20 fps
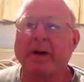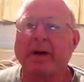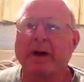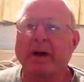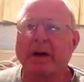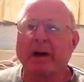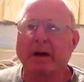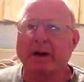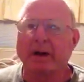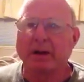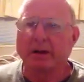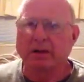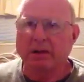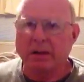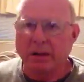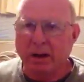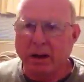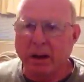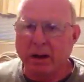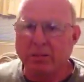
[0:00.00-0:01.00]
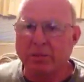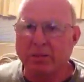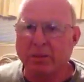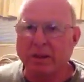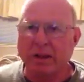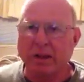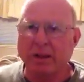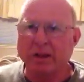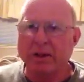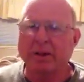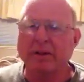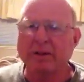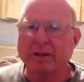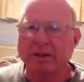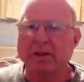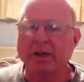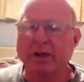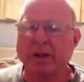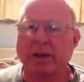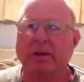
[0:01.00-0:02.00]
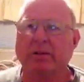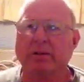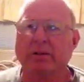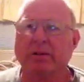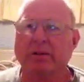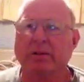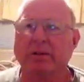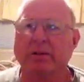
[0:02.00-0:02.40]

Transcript: up into the cell.